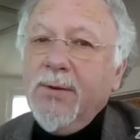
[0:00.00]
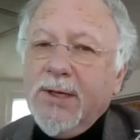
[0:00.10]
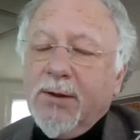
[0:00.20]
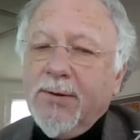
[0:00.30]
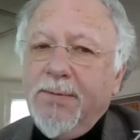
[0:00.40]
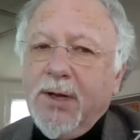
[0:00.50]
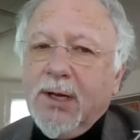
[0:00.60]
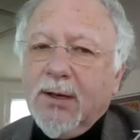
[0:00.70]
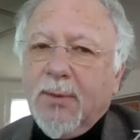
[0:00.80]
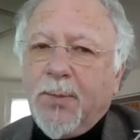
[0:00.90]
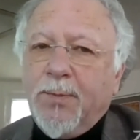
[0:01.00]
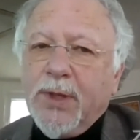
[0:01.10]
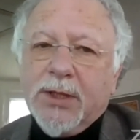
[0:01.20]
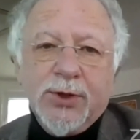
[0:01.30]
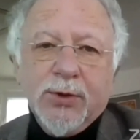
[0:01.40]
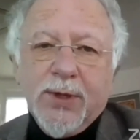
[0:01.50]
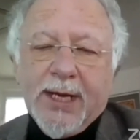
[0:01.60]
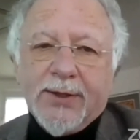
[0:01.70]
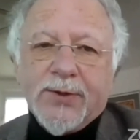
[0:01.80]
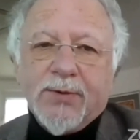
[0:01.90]
The other issue
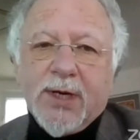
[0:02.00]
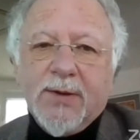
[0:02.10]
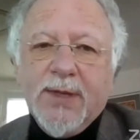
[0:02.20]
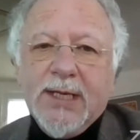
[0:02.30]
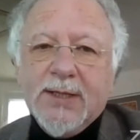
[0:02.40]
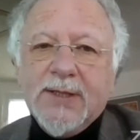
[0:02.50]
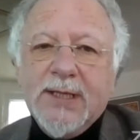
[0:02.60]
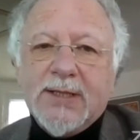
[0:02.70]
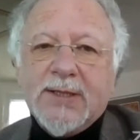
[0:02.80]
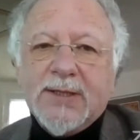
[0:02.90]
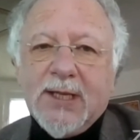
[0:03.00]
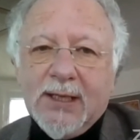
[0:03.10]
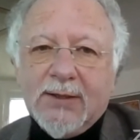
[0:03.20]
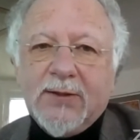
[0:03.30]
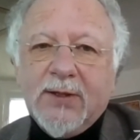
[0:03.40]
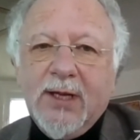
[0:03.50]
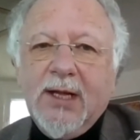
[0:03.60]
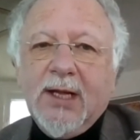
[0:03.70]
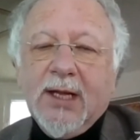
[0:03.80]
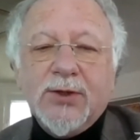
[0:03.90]
that struck me is the extent.
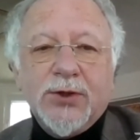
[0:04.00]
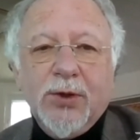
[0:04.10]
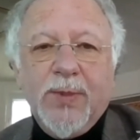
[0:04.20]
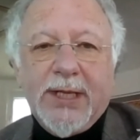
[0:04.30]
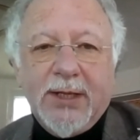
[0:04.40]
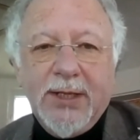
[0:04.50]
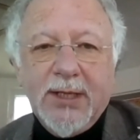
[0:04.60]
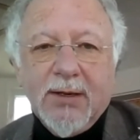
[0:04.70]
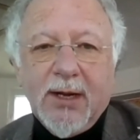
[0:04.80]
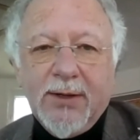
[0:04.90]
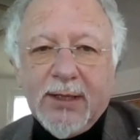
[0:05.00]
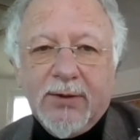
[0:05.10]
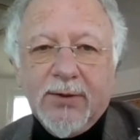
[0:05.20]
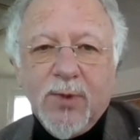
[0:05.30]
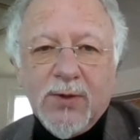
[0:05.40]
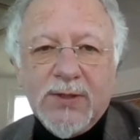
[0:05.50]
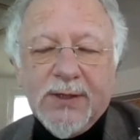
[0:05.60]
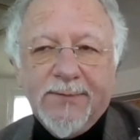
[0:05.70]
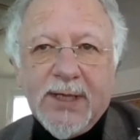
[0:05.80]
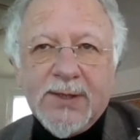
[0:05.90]
It should be clear, I think, to most
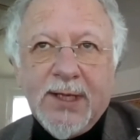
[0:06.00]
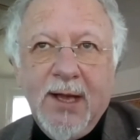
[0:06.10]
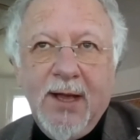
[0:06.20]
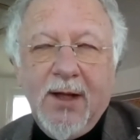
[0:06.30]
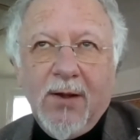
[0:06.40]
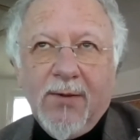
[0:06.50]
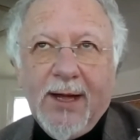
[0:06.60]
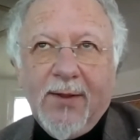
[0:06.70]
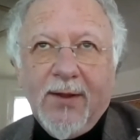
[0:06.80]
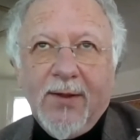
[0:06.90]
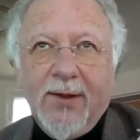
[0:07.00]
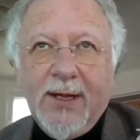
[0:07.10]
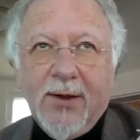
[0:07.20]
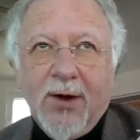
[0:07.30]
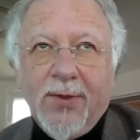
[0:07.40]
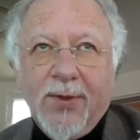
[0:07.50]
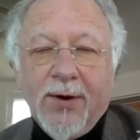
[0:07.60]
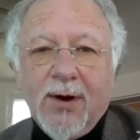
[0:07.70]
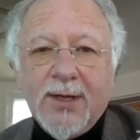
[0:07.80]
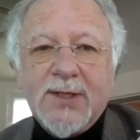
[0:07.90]
of us that
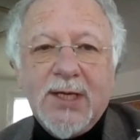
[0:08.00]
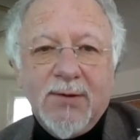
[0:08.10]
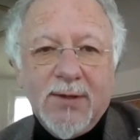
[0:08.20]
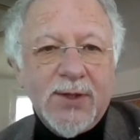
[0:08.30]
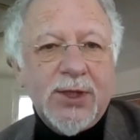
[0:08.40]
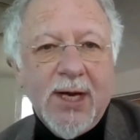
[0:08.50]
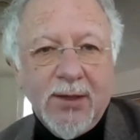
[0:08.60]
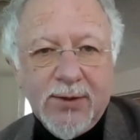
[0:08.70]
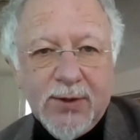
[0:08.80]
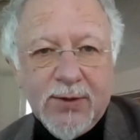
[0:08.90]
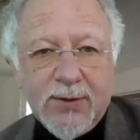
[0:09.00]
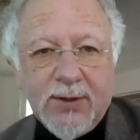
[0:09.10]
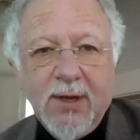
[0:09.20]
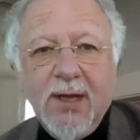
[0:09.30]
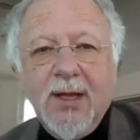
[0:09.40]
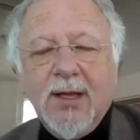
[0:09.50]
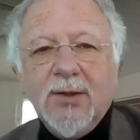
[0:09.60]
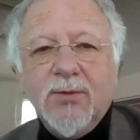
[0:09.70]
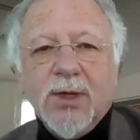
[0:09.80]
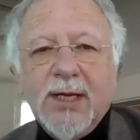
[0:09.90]
there are serious challenges
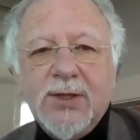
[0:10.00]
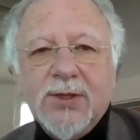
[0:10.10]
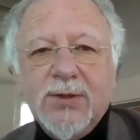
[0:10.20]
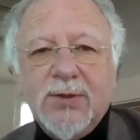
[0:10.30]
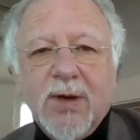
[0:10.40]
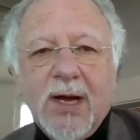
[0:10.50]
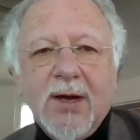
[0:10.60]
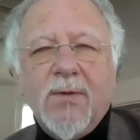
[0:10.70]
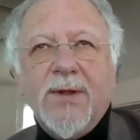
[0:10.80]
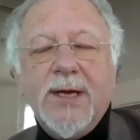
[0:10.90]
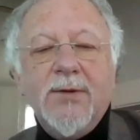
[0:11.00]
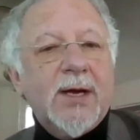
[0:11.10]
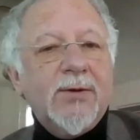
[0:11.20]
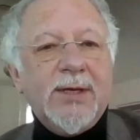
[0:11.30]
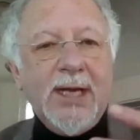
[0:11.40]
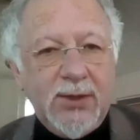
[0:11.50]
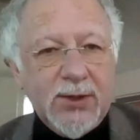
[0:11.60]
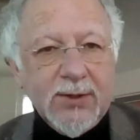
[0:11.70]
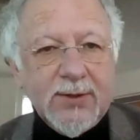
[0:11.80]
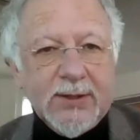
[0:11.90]
in relation to how the United
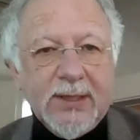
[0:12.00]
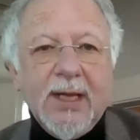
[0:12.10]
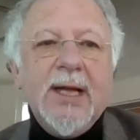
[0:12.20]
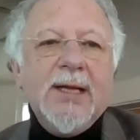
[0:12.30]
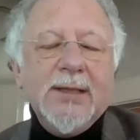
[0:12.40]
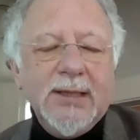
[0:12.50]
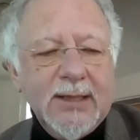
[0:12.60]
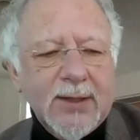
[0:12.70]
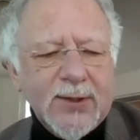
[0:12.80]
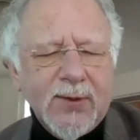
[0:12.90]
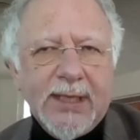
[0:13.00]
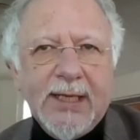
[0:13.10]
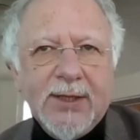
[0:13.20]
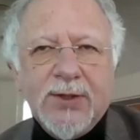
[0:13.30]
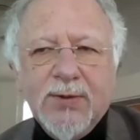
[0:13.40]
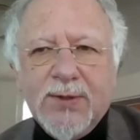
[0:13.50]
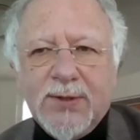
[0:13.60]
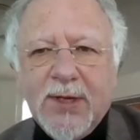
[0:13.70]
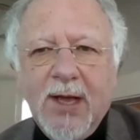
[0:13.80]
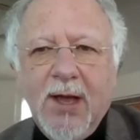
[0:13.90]
Nations deals with
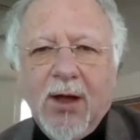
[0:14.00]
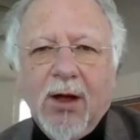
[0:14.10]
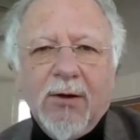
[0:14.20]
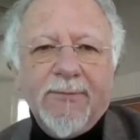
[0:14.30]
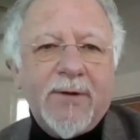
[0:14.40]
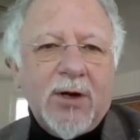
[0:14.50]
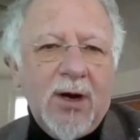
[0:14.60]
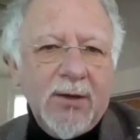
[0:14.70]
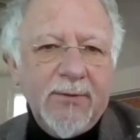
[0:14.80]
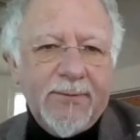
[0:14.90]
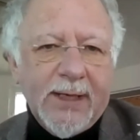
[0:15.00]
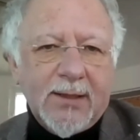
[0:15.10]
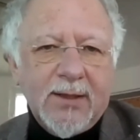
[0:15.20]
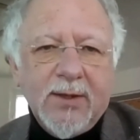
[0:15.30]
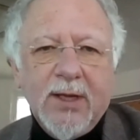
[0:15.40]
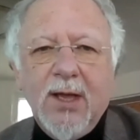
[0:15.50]
issues of conflict,